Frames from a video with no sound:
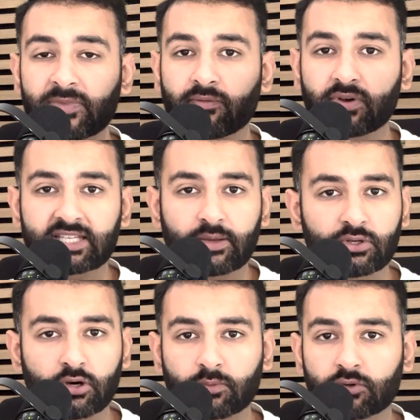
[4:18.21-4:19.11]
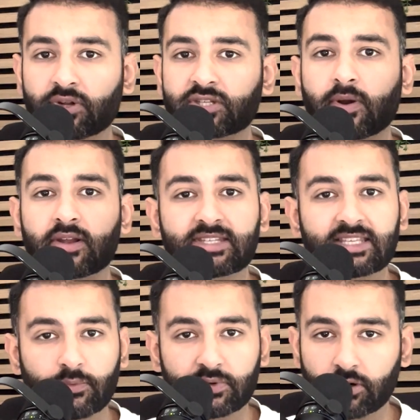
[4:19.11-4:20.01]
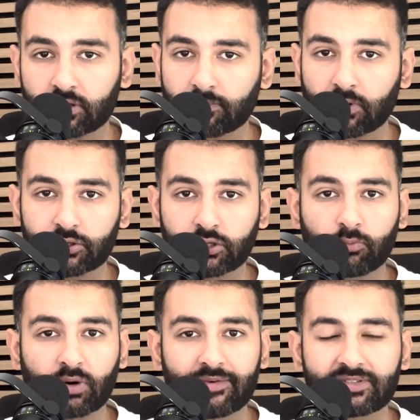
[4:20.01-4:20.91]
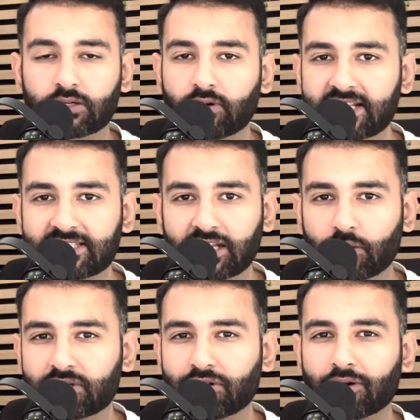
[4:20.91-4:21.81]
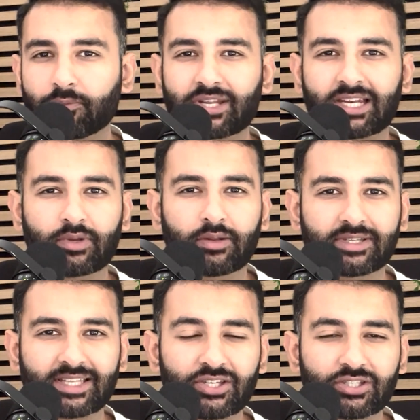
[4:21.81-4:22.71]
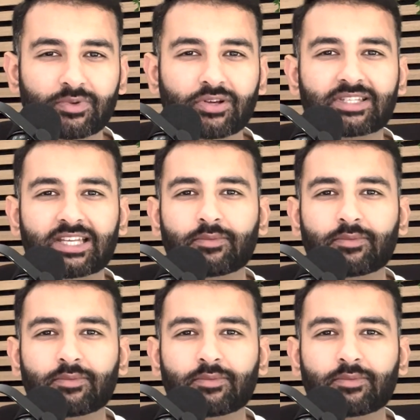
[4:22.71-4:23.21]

first day we talked about transparency, then we talked about, privacy rights, and now we're talking about data minimization, because data